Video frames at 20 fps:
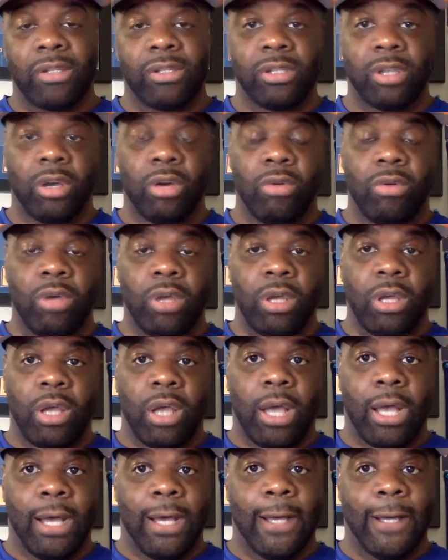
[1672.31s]
So,
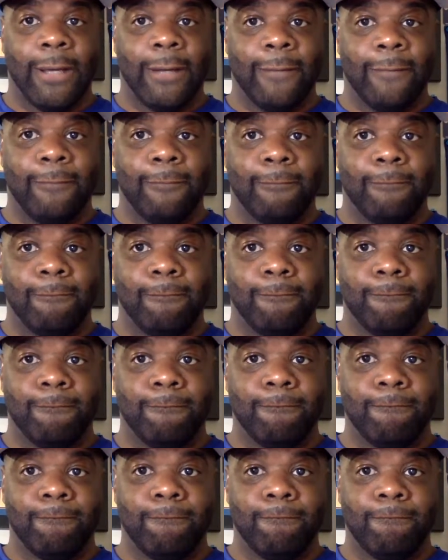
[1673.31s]

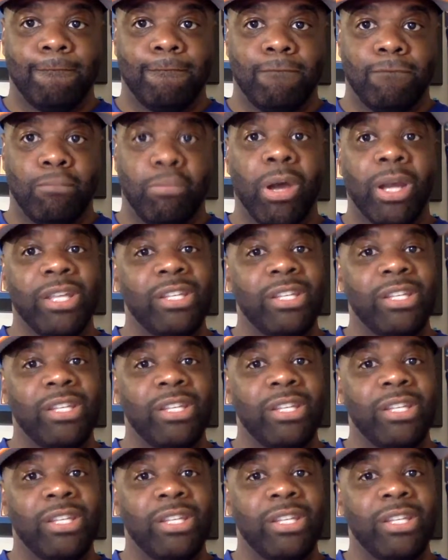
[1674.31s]
but